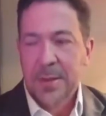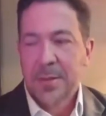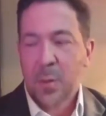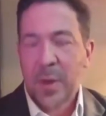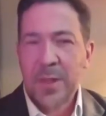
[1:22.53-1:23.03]

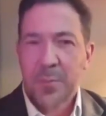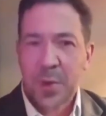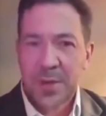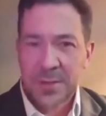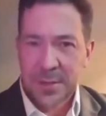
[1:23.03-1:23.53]
The way the
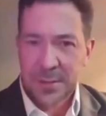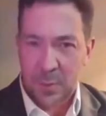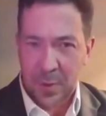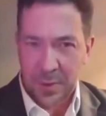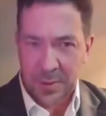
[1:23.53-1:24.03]
process
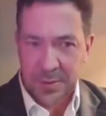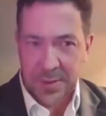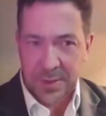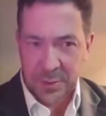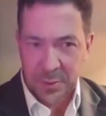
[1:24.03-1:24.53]
works,
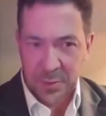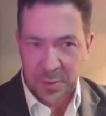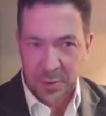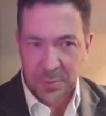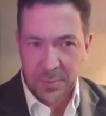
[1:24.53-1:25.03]
as you
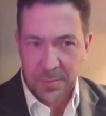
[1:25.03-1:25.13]
know,